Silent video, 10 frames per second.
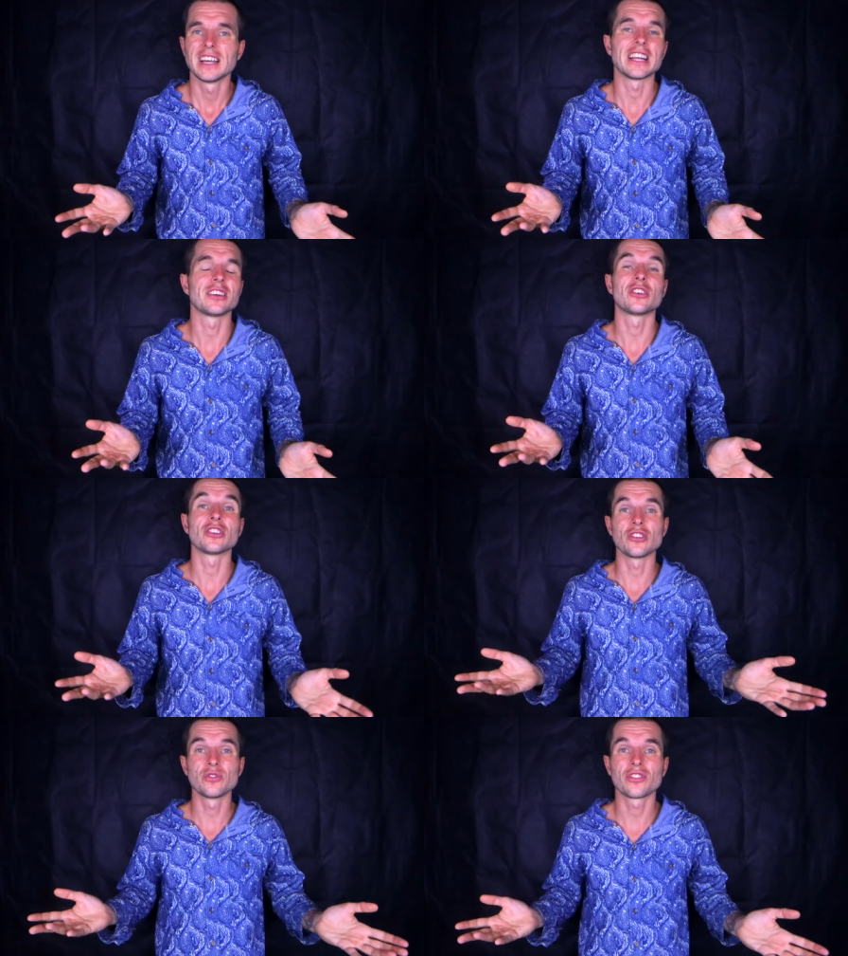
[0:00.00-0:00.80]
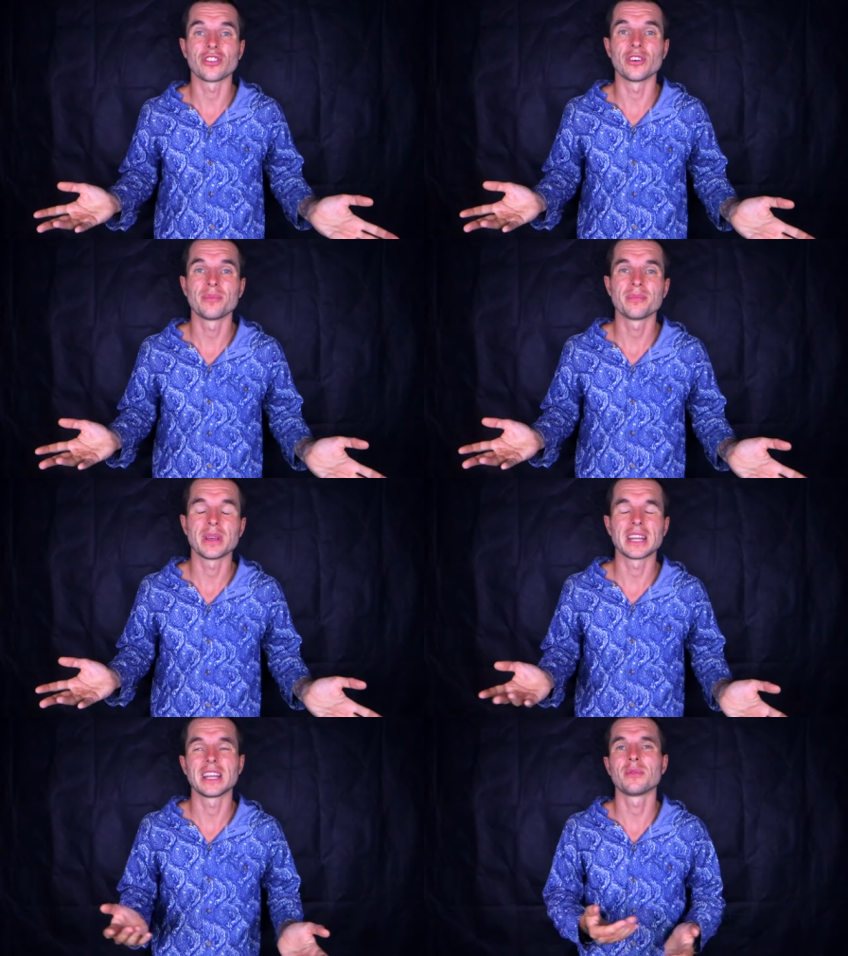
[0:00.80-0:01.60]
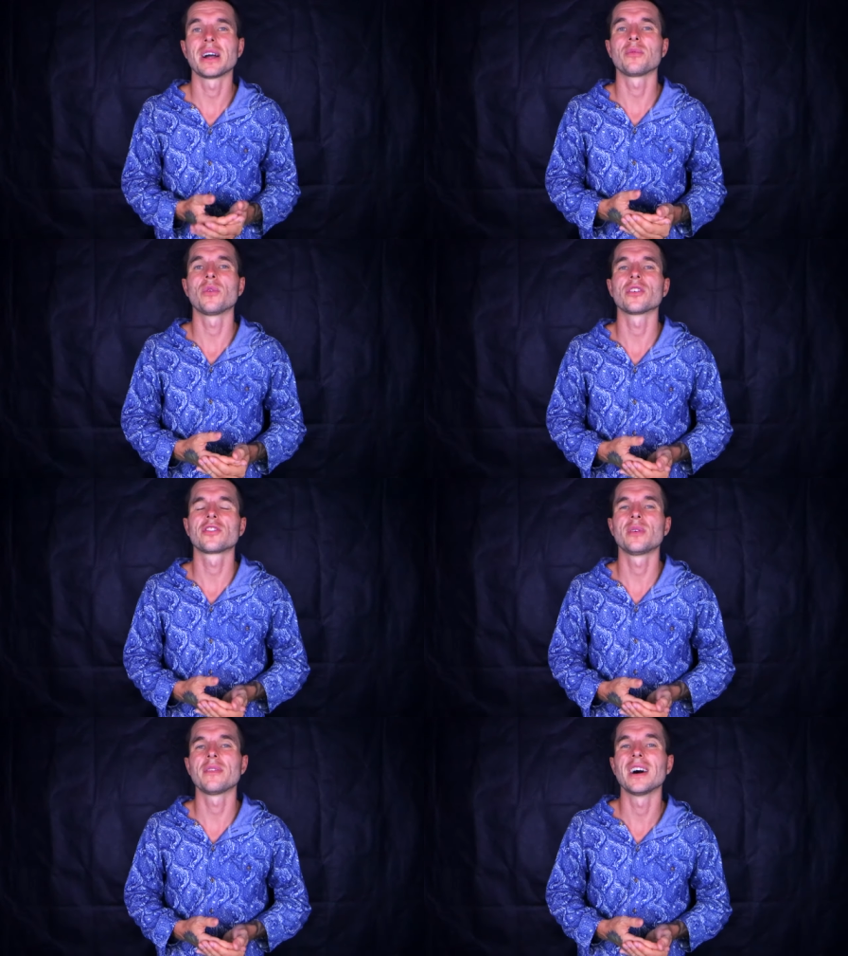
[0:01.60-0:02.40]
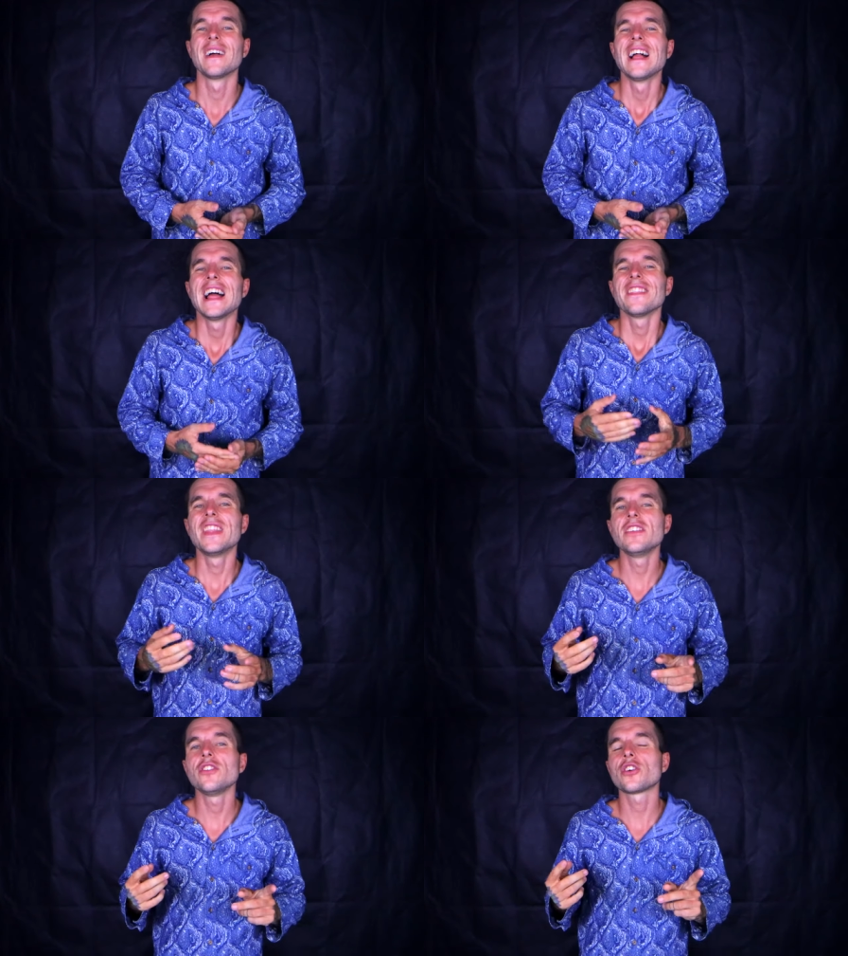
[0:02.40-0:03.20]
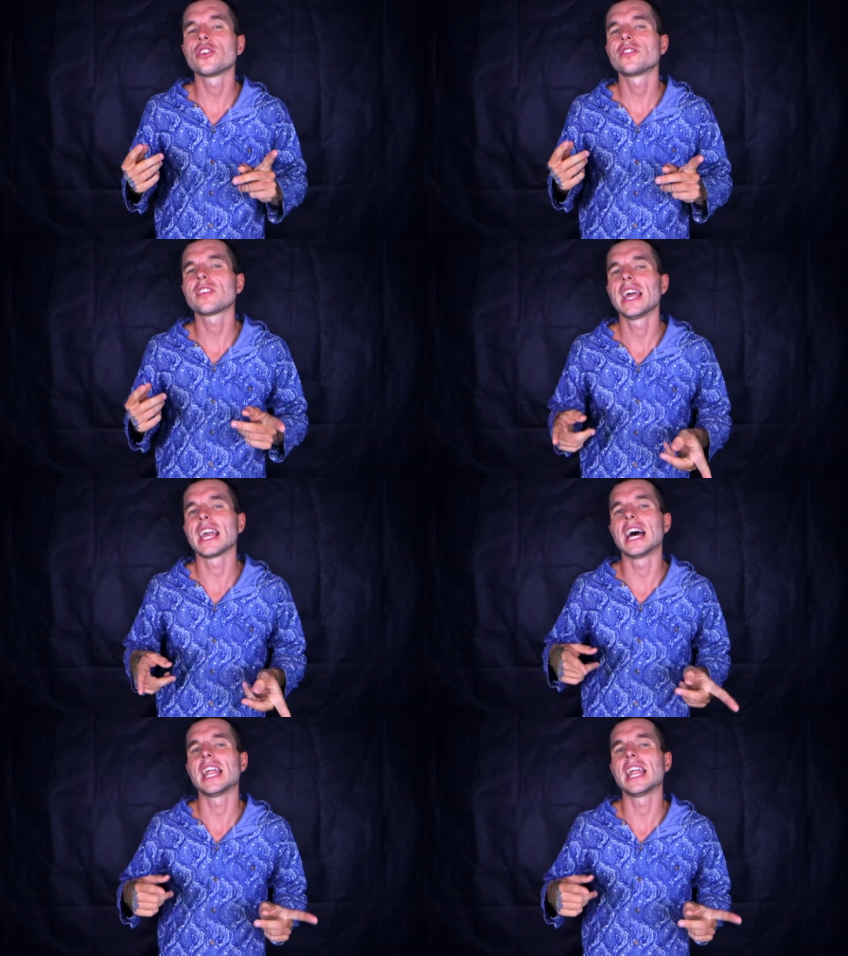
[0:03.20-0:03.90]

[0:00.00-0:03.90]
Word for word: and you're not used to them in any way whatsoever, then you could take